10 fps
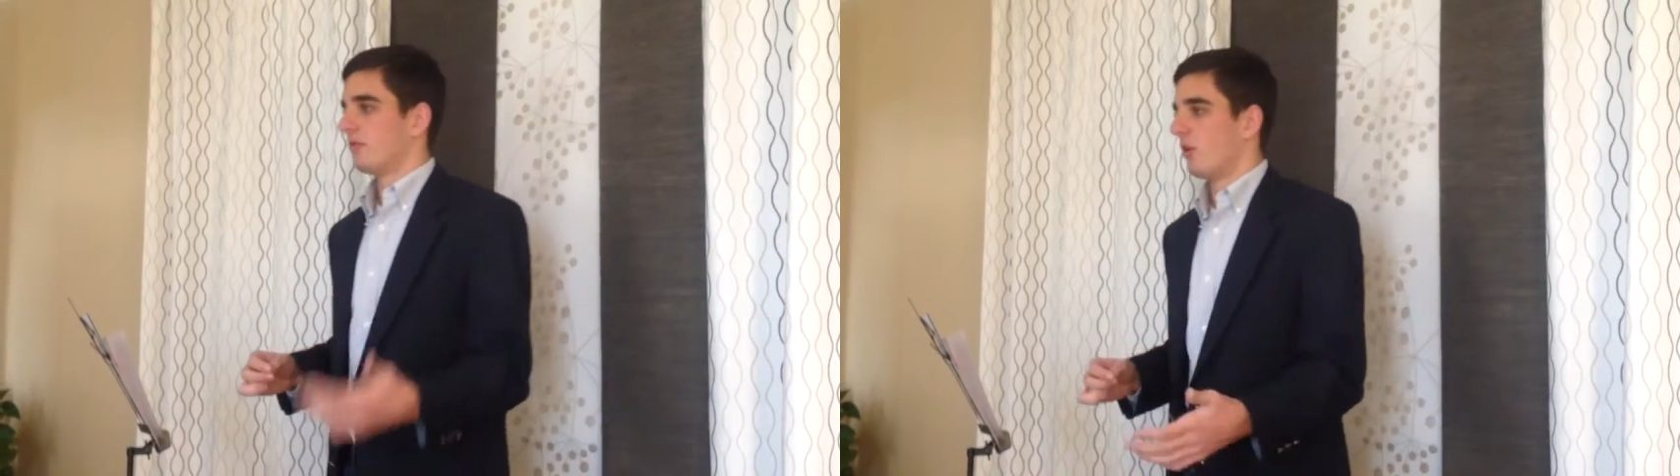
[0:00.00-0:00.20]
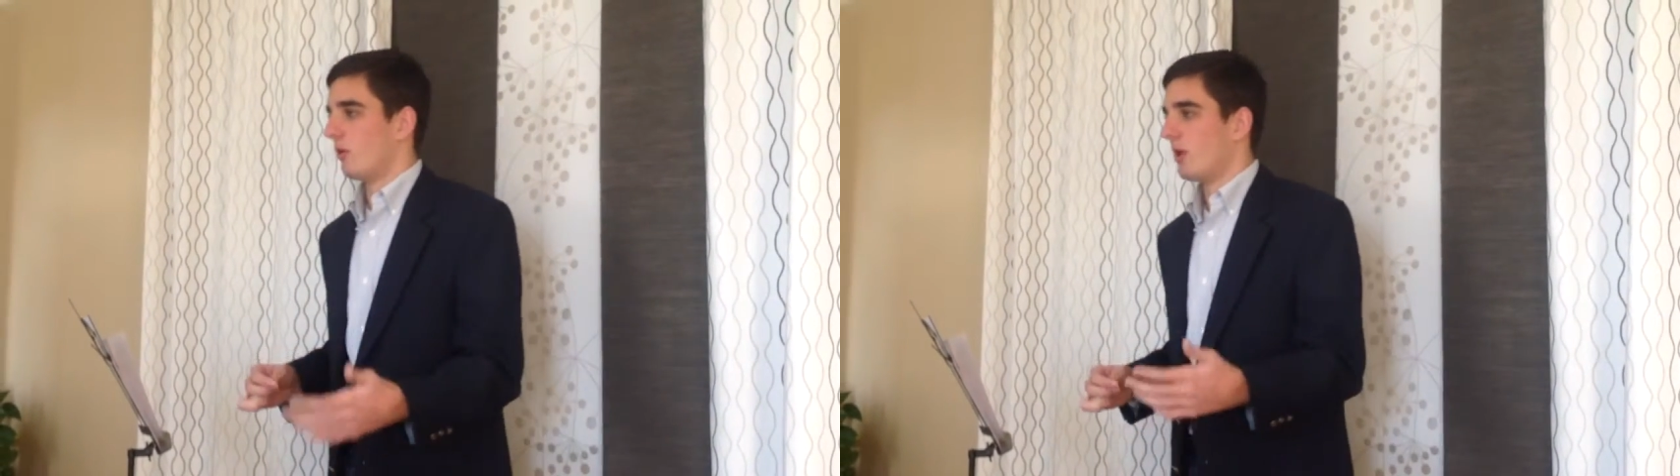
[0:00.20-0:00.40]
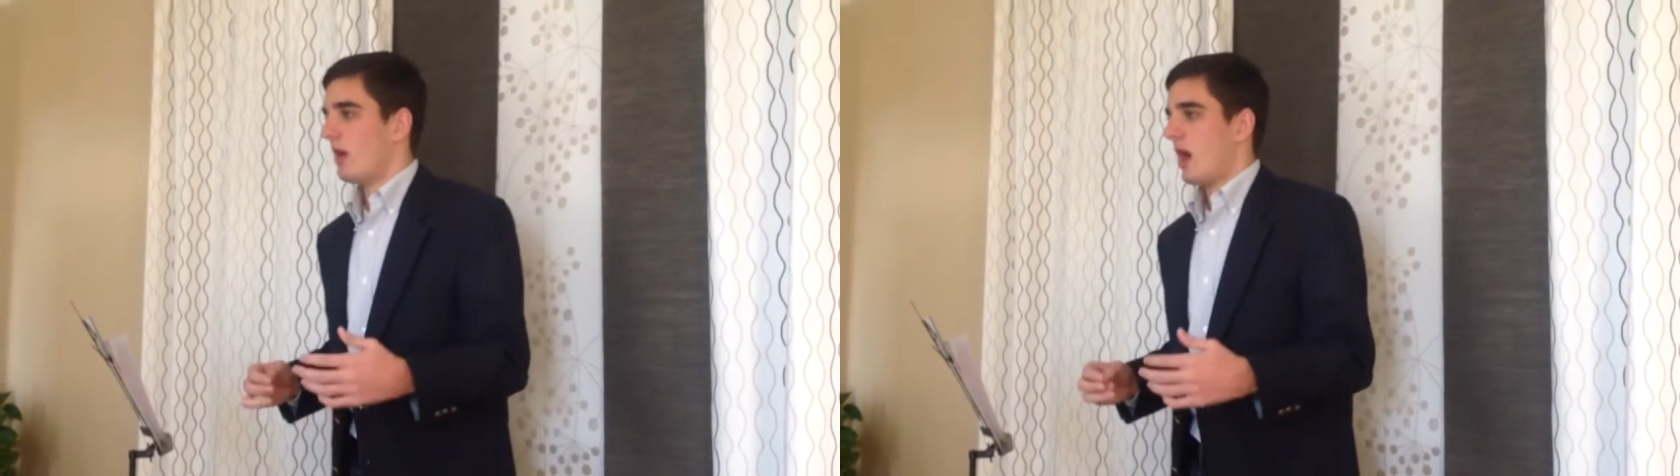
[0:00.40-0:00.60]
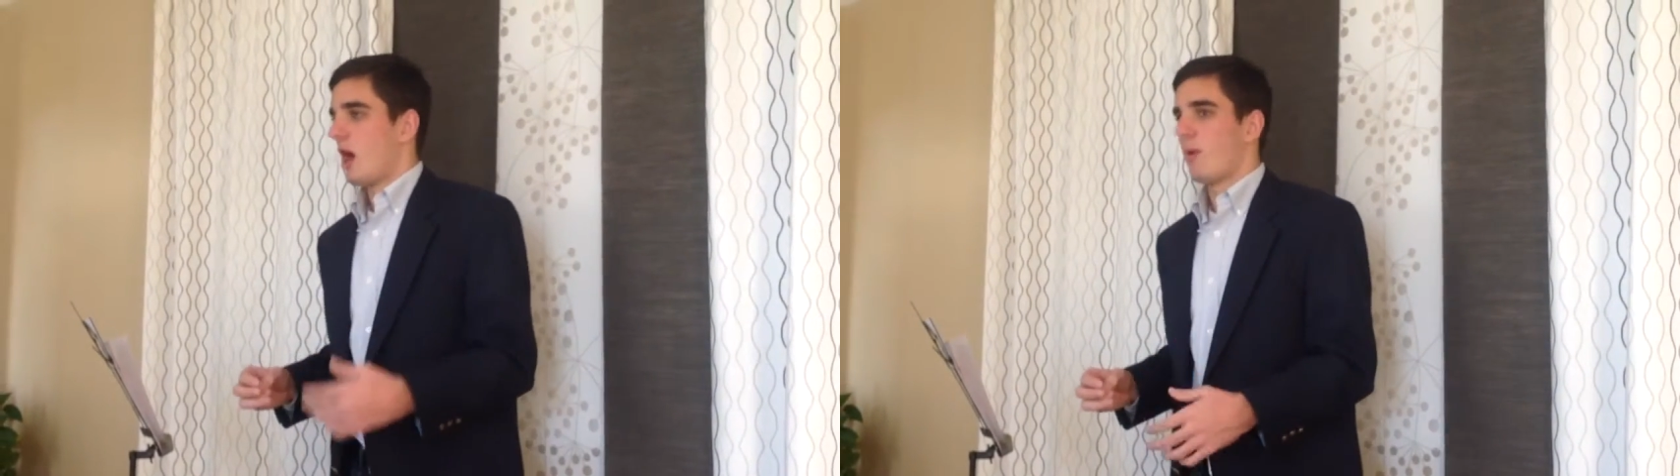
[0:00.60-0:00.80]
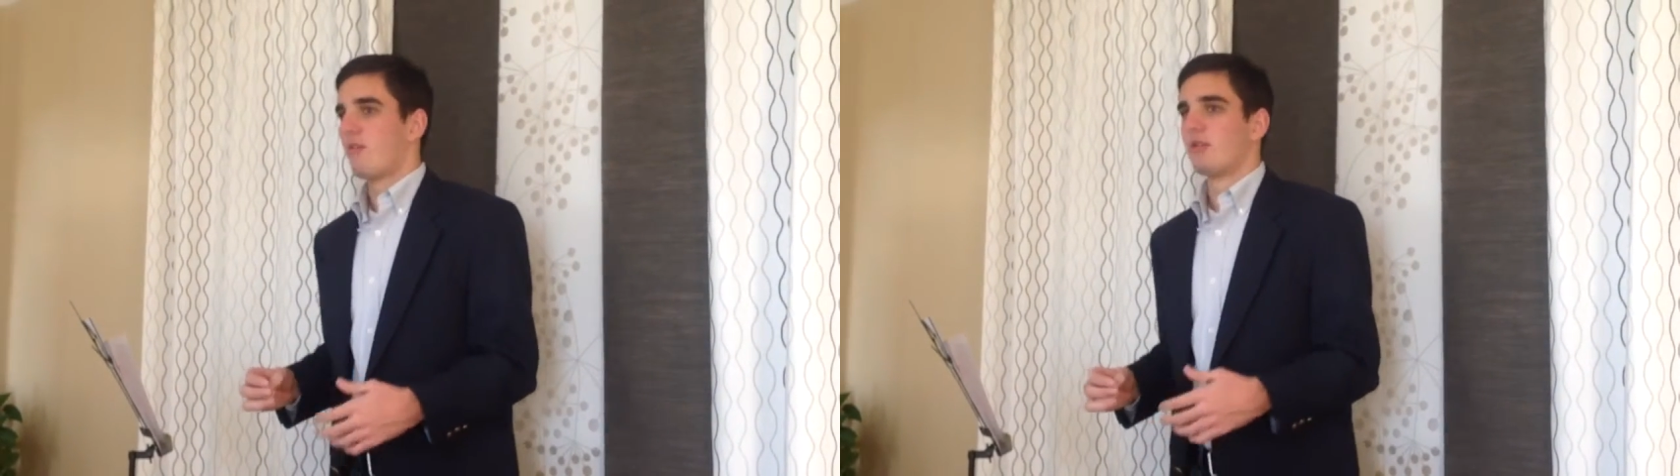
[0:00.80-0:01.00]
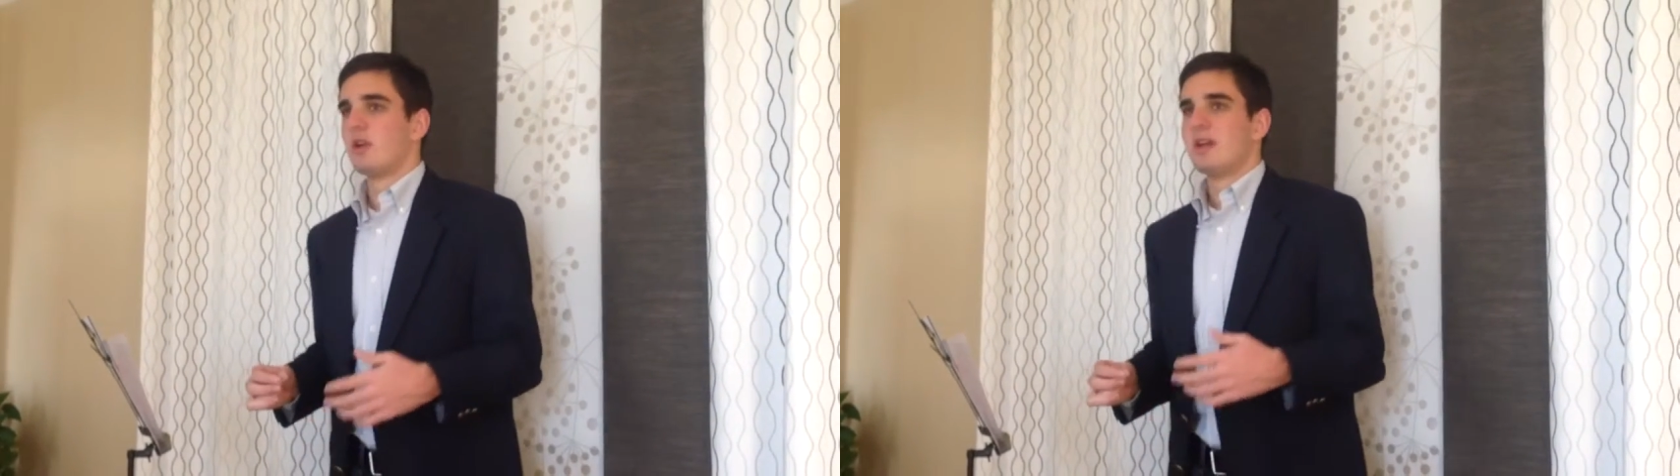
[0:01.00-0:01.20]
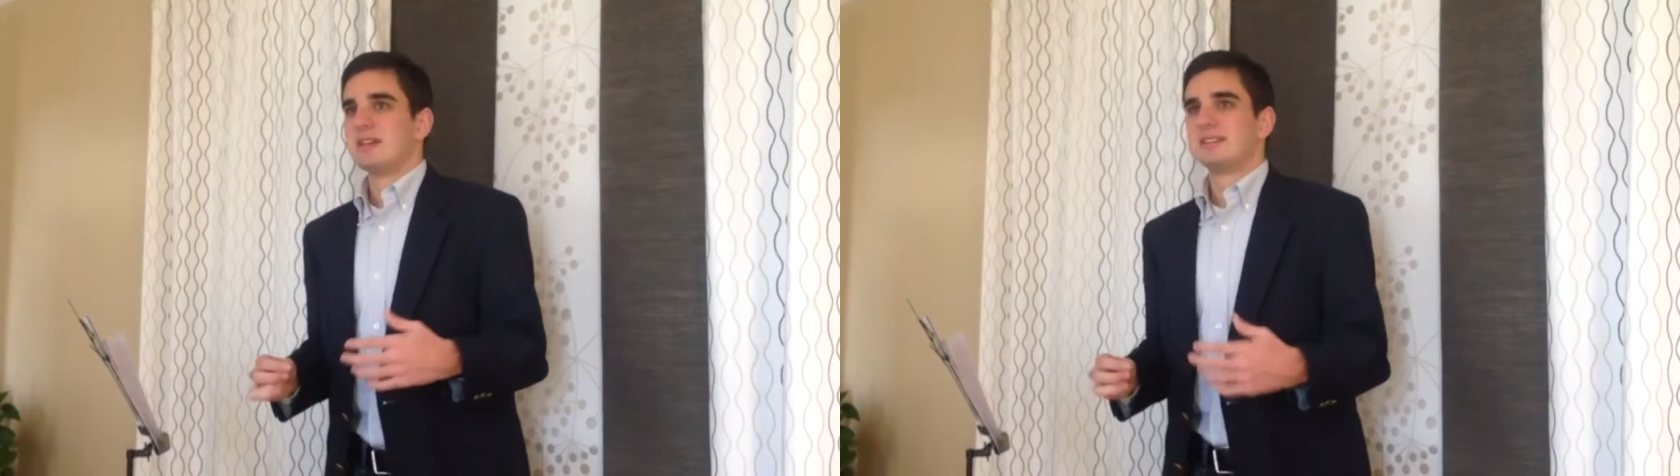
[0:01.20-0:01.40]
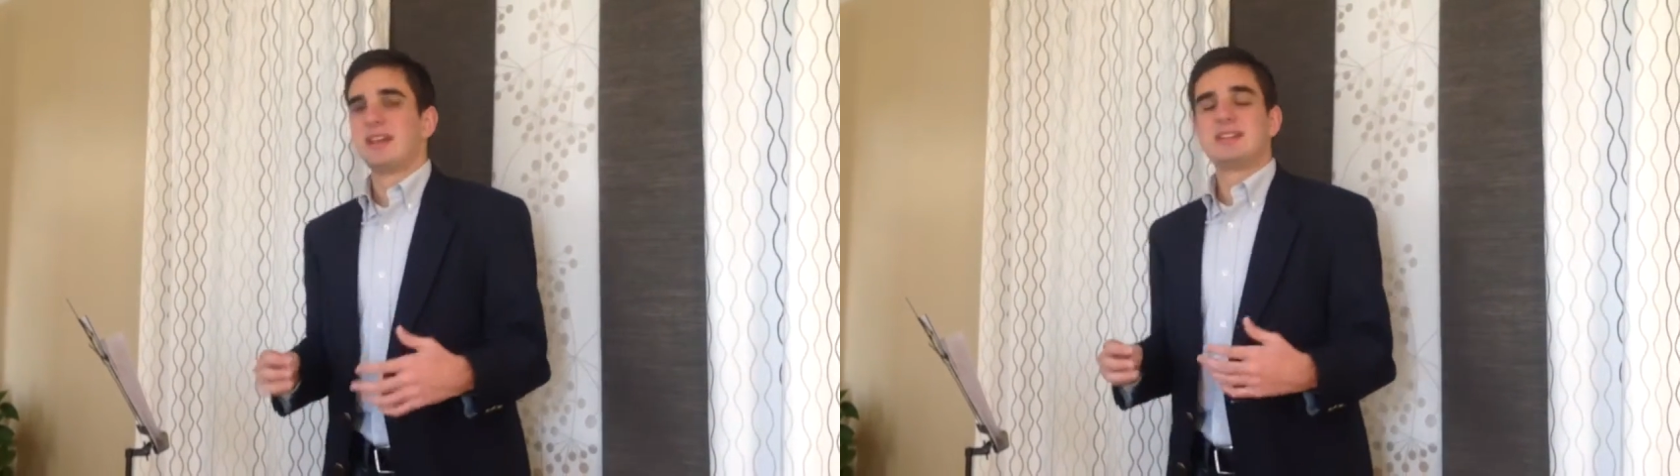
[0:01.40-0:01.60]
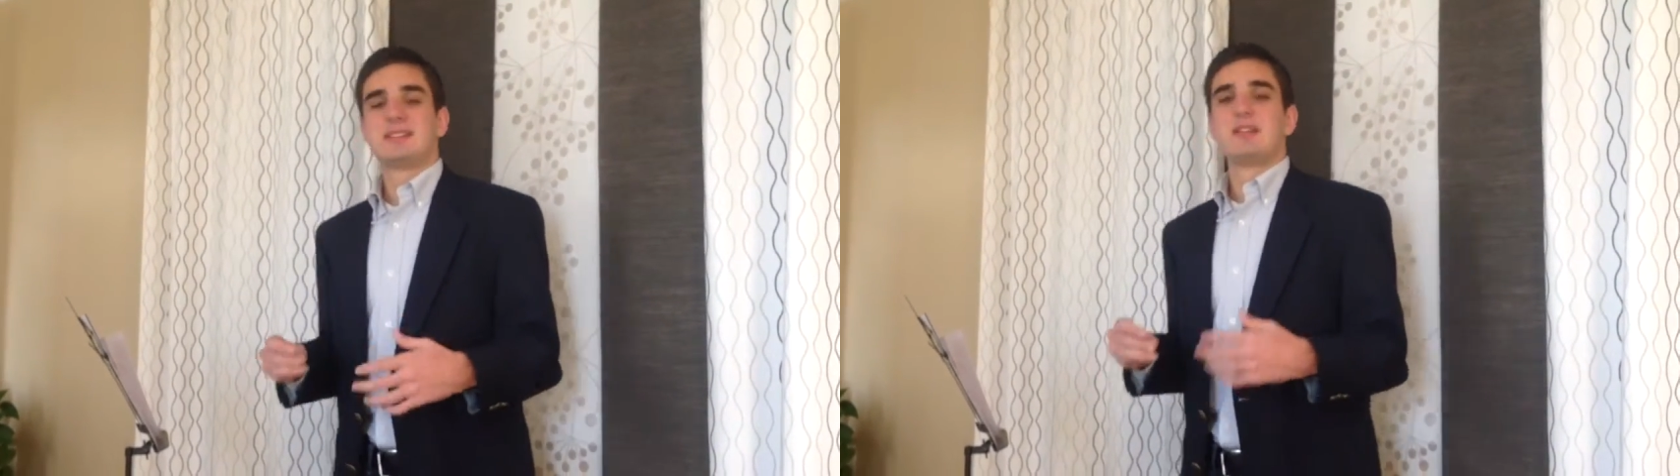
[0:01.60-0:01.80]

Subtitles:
vote. However, states